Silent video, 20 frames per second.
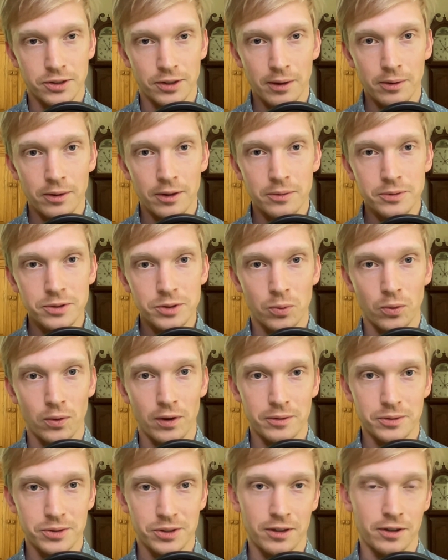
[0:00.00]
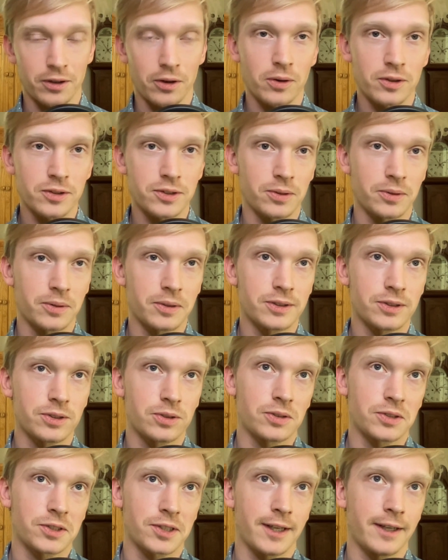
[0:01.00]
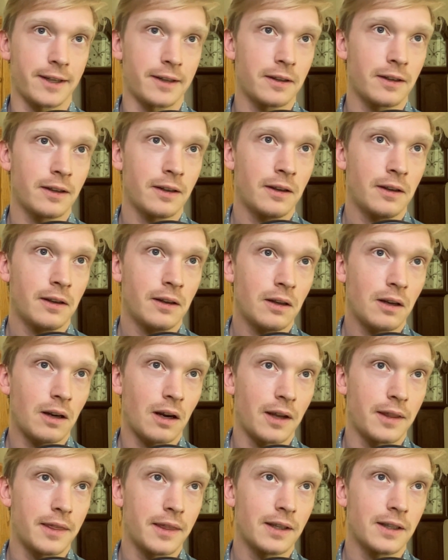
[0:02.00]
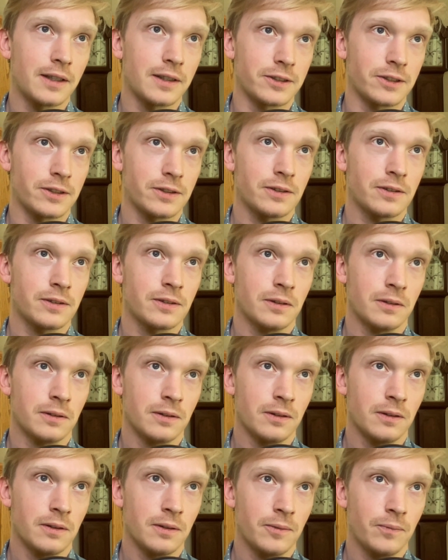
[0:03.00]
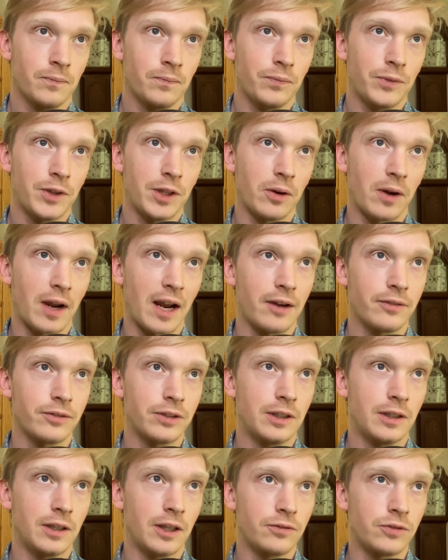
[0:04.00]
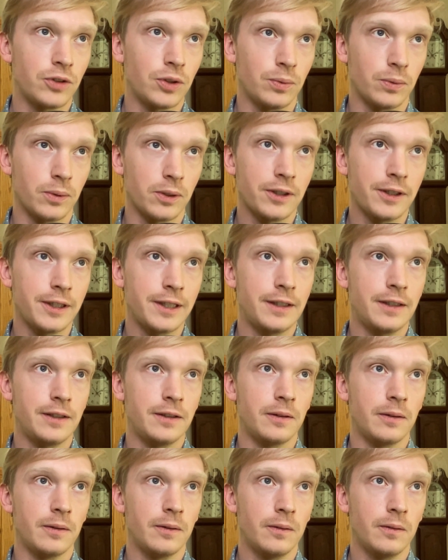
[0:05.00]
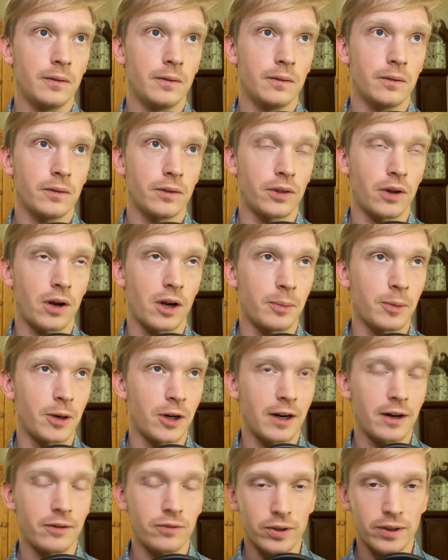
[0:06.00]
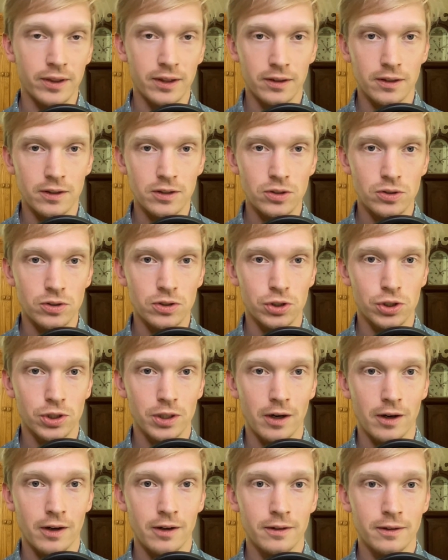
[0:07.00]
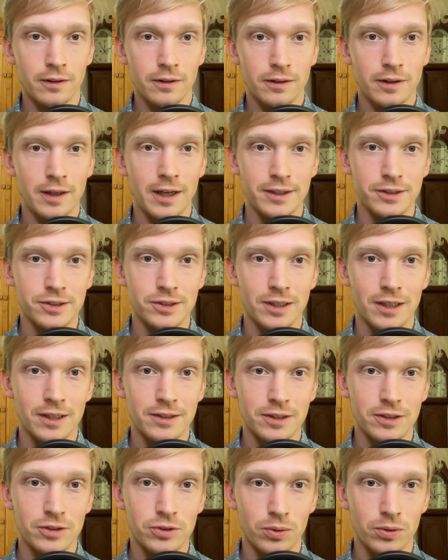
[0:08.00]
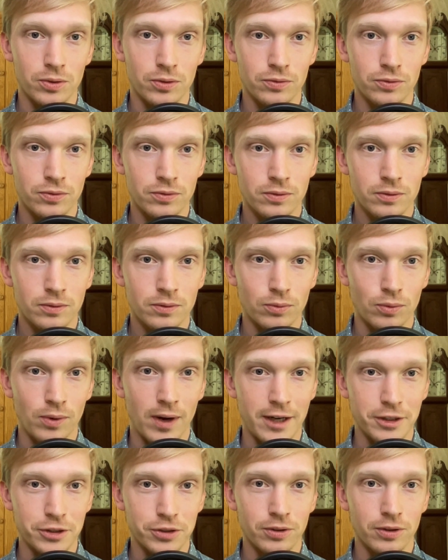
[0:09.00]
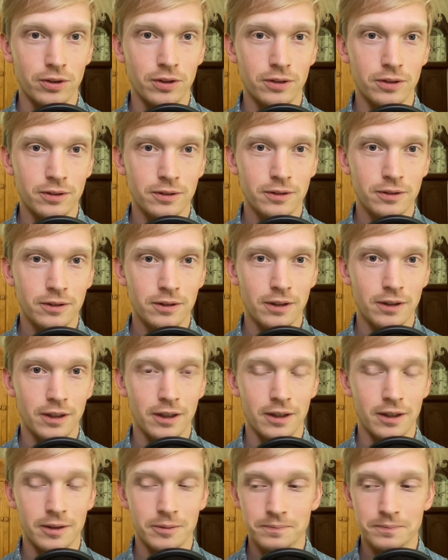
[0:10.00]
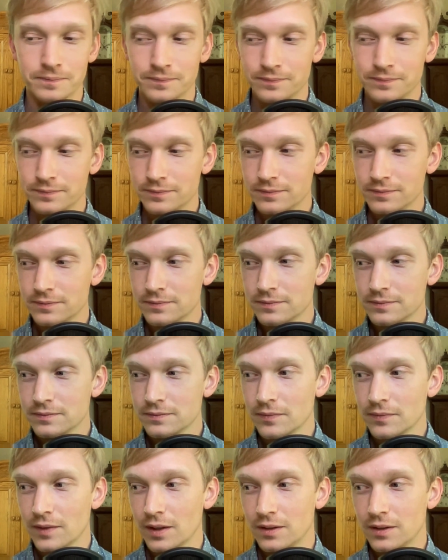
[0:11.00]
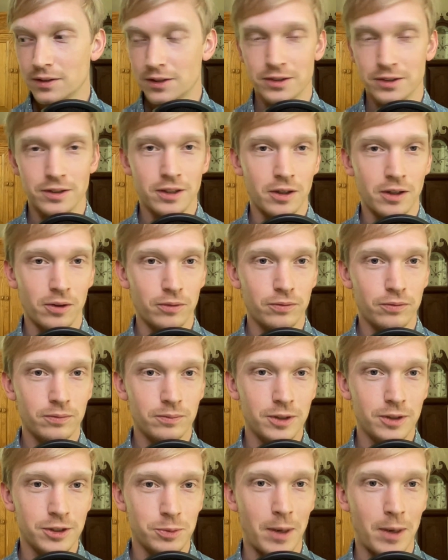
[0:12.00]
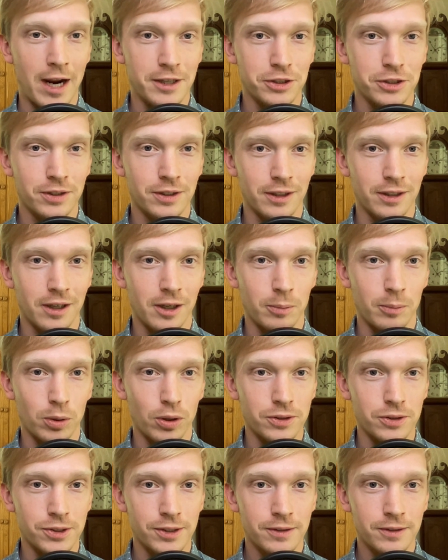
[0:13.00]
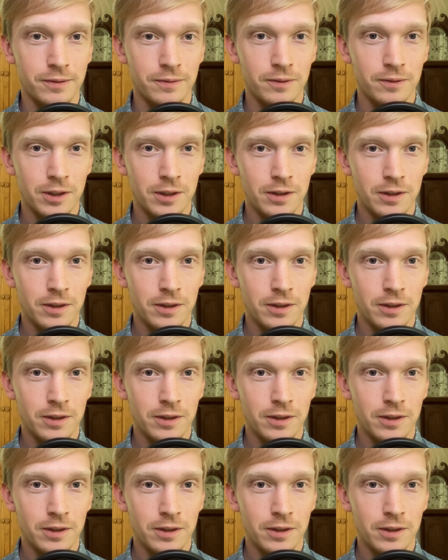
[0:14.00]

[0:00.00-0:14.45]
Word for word: so that, that was a point i was going to go into is just like i think it's you know having if you really thought about everything that you just shared as as a sort of rational, um, the, you know, dispassionate kind of person,